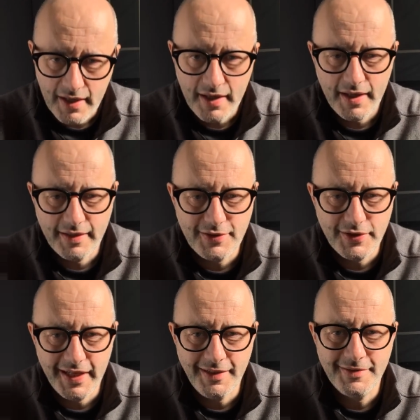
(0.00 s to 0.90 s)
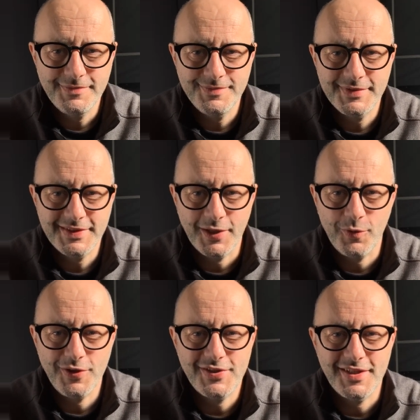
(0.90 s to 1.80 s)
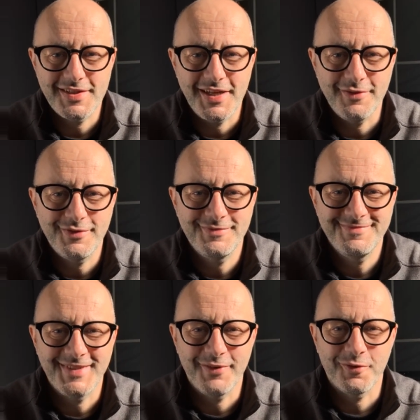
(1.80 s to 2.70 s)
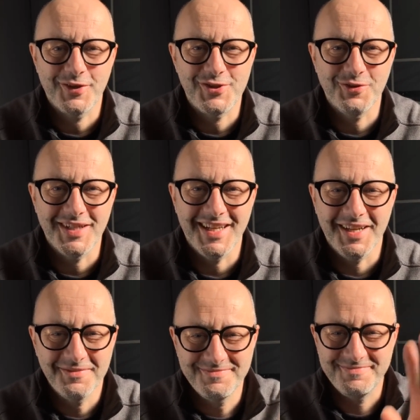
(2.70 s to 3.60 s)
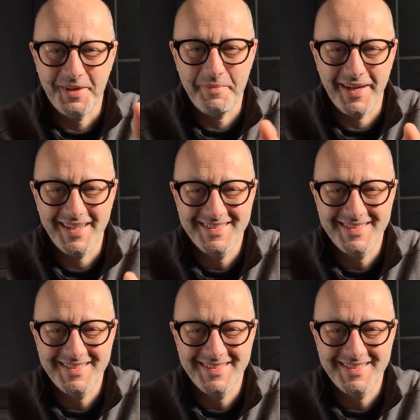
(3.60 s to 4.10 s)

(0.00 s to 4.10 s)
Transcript: Until then, stay well, stay safe, and have a great shooting day. Bye-bye.